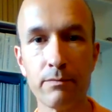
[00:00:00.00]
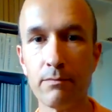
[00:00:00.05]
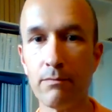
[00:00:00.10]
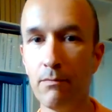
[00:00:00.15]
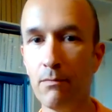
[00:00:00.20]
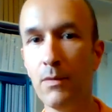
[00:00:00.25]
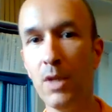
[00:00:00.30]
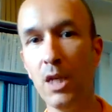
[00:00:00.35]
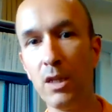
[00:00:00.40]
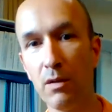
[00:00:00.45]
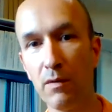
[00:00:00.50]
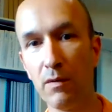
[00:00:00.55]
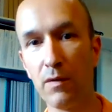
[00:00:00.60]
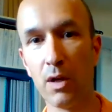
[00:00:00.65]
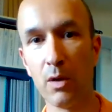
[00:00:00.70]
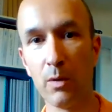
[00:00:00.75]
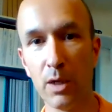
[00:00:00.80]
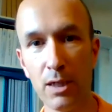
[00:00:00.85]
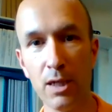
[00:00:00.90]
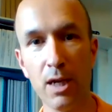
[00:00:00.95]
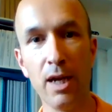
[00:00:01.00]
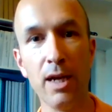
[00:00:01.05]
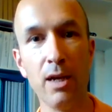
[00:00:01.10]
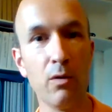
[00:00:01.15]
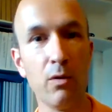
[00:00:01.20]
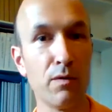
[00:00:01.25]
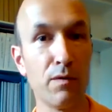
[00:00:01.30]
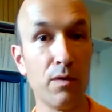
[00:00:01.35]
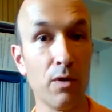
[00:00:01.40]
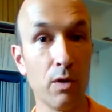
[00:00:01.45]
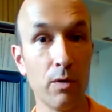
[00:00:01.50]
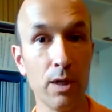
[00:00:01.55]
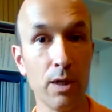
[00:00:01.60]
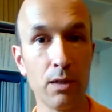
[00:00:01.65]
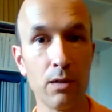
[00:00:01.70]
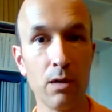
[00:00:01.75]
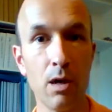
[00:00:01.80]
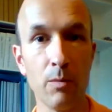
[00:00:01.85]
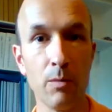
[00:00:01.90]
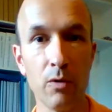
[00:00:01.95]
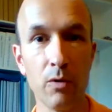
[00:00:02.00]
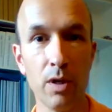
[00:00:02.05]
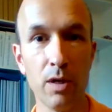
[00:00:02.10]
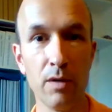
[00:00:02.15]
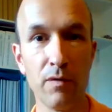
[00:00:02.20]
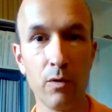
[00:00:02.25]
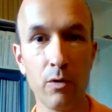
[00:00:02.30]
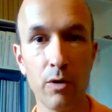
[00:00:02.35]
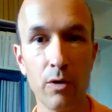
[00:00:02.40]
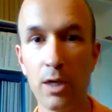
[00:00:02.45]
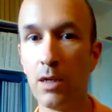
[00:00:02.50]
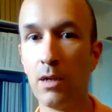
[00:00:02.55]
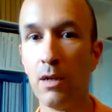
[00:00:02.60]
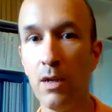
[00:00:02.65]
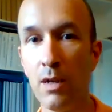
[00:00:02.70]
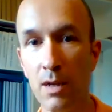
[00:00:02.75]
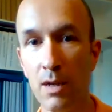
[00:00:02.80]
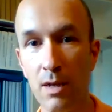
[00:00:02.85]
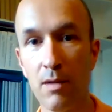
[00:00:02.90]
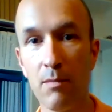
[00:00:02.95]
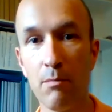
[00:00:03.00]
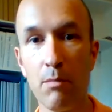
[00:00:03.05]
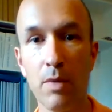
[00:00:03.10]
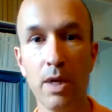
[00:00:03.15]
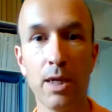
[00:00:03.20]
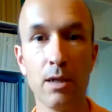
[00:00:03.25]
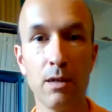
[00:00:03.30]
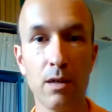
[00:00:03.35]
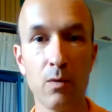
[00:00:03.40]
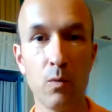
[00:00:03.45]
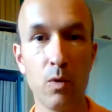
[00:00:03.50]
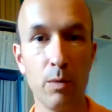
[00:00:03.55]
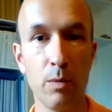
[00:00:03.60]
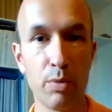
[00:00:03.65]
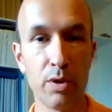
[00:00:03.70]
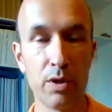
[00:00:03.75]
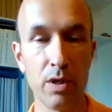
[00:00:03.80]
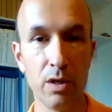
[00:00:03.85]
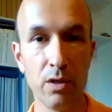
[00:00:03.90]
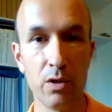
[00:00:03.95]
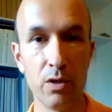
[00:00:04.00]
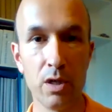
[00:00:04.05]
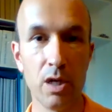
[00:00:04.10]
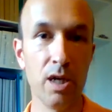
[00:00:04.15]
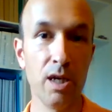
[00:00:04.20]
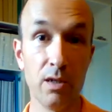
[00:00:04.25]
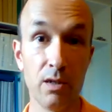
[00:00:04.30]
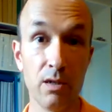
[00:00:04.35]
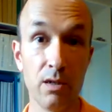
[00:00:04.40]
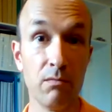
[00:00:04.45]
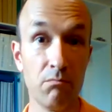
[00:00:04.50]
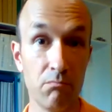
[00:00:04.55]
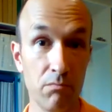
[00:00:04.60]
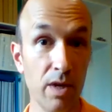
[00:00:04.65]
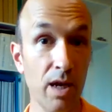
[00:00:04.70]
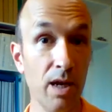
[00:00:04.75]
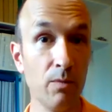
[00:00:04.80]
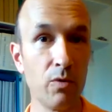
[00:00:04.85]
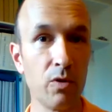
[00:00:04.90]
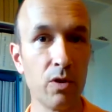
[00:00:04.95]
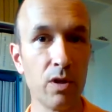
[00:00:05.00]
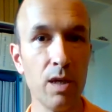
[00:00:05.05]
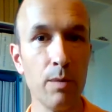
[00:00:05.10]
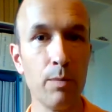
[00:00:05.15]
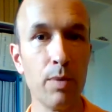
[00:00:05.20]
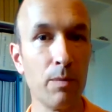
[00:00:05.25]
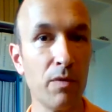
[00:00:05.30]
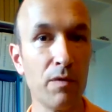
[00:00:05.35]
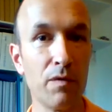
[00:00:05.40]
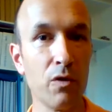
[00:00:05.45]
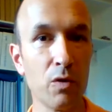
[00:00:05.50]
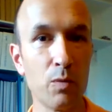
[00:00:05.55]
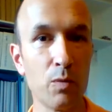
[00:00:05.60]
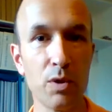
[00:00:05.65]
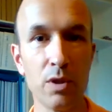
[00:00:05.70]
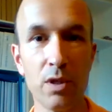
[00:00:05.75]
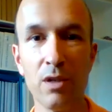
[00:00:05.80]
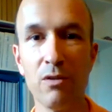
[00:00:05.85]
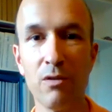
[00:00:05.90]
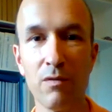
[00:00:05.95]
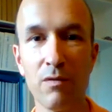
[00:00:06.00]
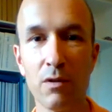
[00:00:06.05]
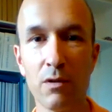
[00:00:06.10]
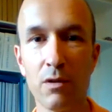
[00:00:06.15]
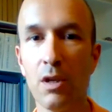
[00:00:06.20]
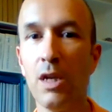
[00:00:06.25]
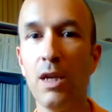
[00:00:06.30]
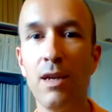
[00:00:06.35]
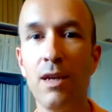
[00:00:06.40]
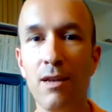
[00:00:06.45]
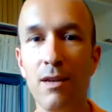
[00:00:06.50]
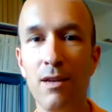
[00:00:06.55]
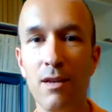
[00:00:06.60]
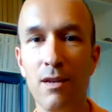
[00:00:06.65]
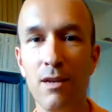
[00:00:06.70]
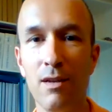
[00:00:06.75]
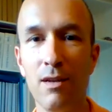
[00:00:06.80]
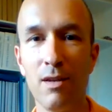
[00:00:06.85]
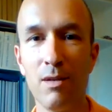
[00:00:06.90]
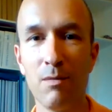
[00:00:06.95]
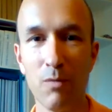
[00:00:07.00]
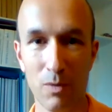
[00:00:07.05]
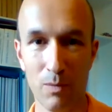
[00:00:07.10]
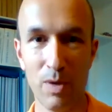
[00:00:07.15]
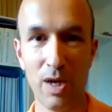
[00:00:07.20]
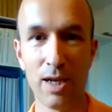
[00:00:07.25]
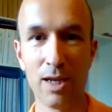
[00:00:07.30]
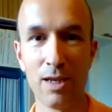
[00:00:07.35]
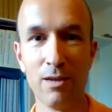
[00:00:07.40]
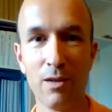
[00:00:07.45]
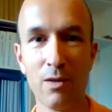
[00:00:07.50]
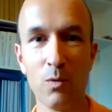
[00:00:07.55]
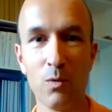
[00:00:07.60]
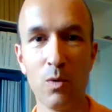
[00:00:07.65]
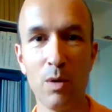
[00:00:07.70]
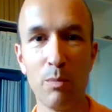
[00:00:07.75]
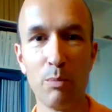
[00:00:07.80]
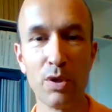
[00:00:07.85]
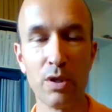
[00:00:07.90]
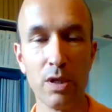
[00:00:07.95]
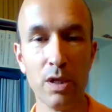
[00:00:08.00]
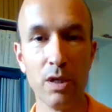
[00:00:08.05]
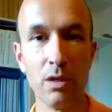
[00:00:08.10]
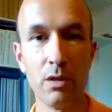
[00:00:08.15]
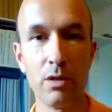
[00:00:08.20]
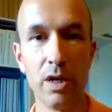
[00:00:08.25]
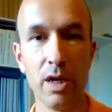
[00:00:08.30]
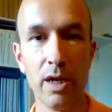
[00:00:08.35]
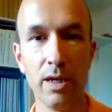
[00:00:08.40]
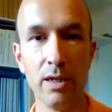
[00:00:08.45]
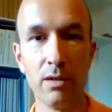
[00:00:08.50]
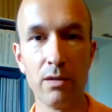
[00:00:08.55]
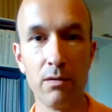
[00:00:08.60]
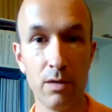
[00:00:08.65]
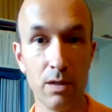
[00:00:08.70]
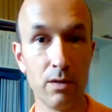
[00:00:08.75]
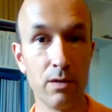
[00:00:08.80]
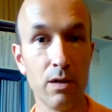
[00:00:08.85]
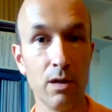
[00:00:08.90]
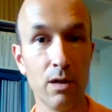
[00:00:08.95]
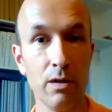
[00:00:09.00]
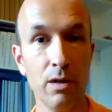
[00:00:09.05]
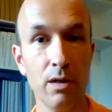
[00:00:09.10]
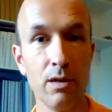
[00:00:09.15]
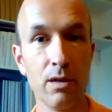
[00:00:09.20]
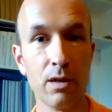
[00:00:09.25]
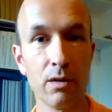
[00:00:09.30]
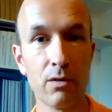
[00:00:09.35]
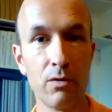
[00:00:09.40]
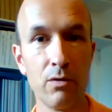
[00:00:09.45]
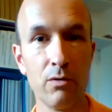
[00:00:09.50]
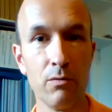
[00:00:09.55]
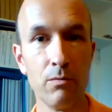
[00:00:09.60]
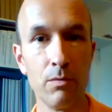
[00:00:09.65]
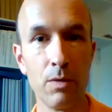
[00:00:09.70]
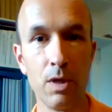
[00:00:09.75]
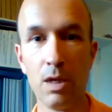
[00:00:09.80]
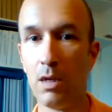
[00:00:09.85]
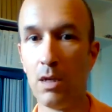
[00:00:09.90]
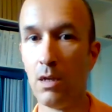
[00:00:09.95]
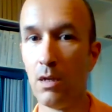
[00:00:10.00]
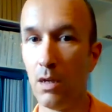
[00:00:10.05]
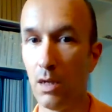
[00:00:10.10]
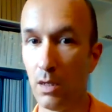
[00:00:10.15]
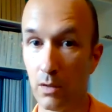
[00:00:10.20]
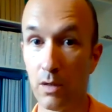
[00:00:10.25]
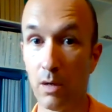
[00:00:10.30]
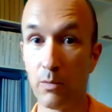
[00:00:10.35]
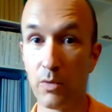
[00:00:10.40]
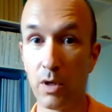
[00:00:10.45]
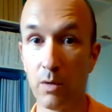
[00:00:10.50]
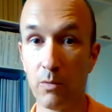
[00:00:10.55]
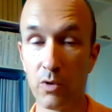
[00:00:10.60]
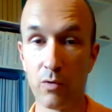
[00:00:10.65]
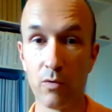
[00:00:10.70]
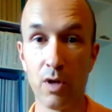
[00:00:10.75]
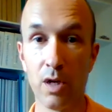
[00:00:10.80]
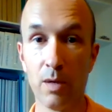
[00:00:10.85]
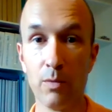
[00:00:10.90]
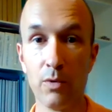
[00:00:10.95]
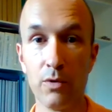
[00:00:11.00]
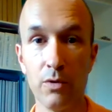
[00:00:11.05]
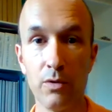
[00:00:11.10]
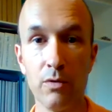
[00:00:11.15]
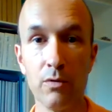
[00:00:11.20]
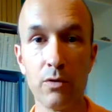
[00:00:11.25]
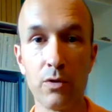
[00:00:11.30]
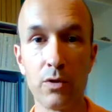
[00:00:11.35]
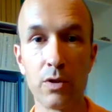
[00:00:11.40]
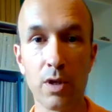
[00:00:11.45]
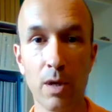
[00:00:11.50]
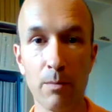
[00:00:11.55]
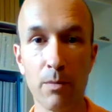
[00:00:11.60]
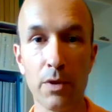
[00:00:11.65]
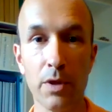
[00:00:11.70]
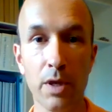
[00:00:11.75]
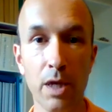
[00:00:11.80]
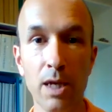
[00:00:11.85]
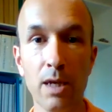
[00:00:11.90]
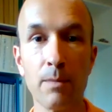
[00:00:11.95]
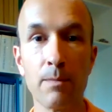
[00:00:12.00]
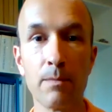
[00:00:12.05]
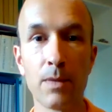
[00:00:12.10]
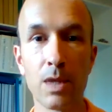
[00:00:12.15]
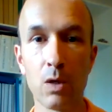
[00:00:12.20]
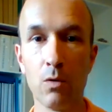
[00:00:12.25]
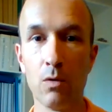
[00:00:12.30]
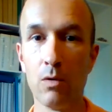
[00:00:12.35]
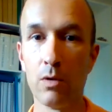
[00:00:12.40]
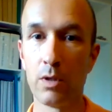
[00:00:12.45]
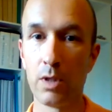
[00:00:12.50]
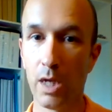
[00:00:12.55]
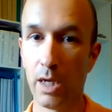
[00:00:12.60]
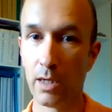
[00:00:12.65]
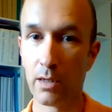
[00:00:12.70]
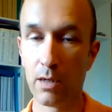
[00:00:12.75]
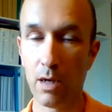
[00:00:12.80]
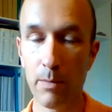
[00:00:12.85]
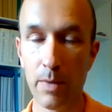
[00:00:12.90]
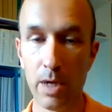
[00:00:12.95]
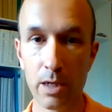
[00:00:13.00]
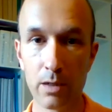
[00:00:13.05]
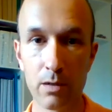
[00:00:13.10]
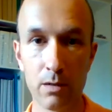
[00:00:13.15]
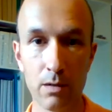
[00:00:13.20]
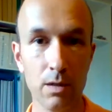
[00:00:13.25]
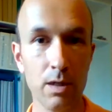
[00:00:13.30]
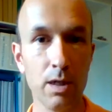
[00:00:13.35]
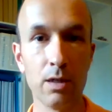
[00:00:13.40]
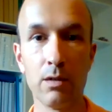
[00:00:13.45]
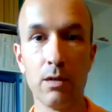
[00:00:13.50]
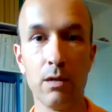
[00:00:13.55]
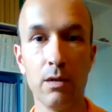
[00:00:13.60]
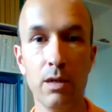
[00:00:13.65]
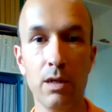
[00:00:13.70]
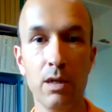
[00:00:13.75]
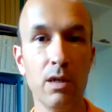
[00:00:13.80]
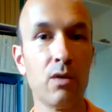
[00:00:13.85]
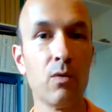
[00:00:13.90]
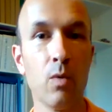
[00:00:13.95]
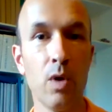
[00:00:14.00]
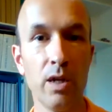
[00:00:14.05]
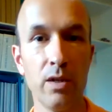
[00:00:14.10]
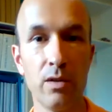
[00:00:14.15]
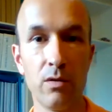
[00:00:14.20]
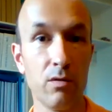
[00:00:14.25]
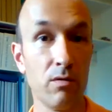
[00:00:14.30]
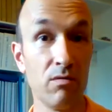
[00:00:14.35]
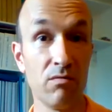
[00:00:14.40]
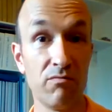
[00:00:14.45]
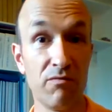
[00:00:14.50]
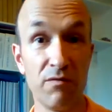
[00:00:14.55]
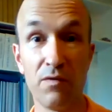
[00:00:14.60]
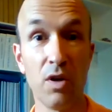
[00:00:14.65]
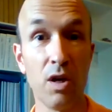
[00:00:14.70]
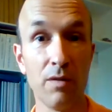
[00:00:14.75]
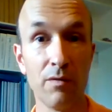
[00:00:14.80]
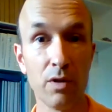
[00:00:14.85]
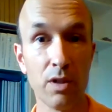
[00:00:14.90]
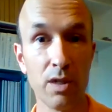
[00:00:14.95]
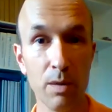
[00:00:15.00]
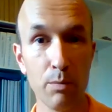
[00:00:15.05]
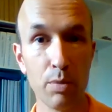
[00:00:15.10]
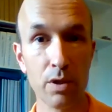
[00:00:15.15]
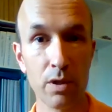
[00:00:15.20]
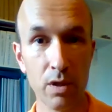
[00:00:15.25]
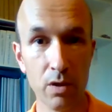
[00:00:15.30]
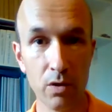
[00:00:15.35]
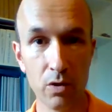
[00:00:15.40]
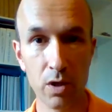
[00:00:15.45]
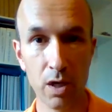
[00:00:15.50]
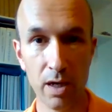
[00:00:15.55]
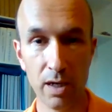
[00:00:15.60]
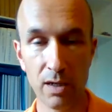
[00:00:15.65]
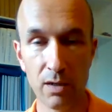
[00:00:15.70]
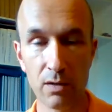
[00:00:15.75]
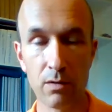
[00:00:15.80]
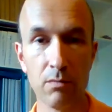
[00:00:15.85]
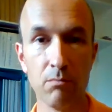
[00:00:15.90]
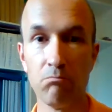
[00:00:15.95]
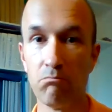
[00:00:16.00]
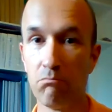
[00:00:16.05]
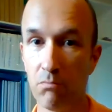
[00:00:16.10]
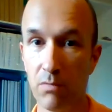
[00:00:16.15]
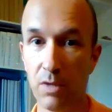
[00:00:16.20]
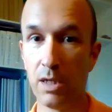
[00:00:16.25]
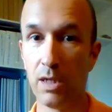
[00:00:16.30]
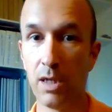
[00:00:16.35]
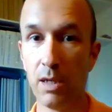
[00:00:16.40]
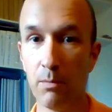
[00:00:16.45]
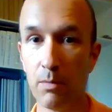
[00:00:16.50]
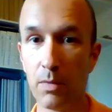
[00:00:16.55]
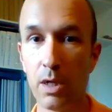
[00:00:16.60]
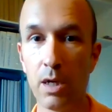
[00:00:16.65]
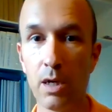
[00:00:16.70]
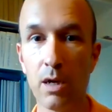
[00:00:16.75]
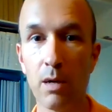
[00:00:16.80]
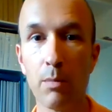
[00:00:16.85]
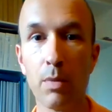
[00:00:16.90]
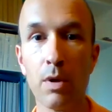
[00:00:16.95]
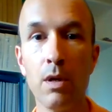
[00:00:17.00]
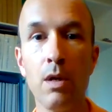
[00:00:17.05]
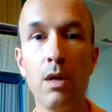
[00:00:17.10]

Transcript: Then the following day or the following time you're ready for it, make another 1% change and aim to keep up the first percent, obviously, but make another 1% change. And then suddenly you got two. And sometimes you're able to do something or take some action that actually equates to five or 10% change and then keep that up.